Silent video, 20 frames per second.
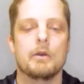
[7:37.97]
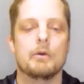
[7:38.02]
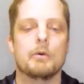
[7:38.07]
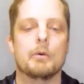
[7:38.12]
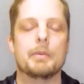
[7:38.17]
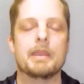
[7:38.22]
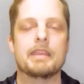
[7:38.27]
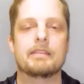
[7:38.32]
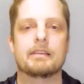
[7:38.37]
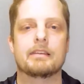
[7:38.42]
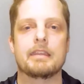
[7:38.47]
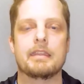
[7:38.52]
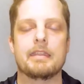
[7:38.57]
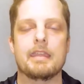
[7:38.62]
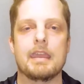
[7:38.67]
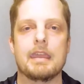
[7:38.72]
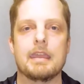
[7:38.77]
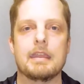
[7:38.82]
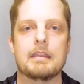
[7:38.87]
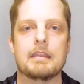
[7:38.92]
Well, basically
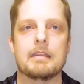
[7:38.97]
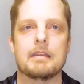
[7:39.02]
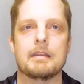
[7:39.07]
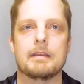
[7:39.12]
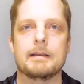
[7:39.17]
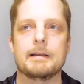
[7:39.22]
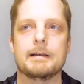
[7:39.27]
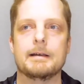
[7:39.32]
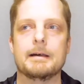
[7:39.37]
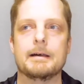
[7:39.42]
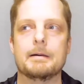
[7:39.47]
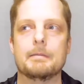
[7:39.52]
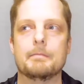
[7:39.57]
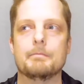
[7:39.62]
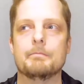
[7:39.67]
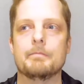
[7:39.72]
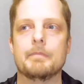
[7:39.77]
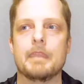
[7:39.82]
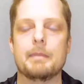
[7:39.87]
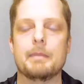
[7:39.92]
then
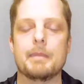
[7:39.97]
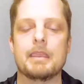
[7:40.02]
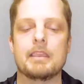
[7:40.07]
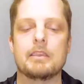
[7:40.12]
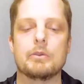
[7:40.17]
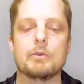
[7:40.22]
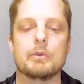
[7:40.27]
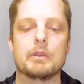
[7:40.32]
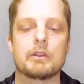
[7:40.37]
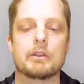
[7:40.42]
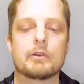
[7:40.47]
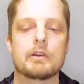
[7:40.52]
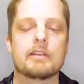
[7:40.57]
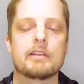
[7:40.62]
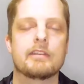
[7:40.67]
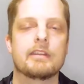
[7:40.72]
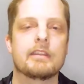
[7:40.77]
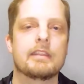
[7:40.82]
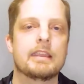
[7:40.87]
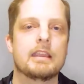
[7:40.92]
they make you
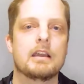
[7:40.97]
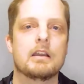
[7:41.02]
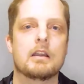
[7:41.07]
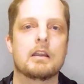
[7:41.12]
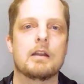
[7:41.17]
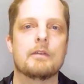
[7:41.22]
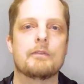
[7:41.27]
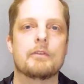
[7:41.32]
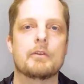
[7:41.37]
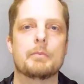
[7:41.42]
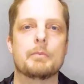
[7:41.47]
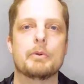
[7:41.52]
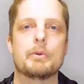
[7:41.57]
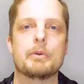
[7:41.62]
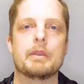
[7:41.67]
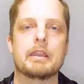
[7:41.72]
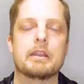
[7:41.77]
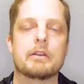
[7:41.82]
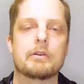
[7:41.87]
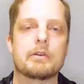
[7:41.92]
increasingly uncomfortable